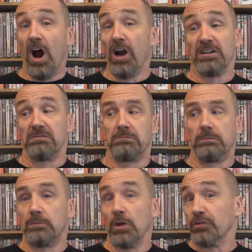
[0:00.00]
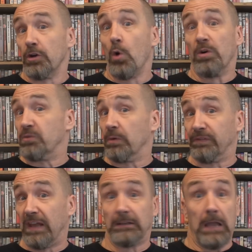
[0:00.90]
Art doesn't always
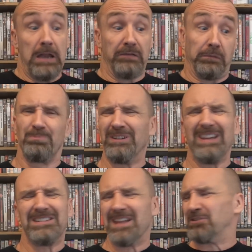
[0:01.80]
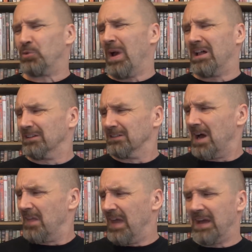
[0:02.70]
reflect life. But let's not dwell
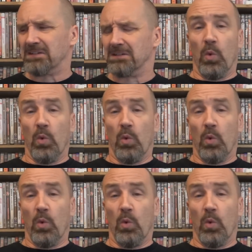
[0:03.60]
on that.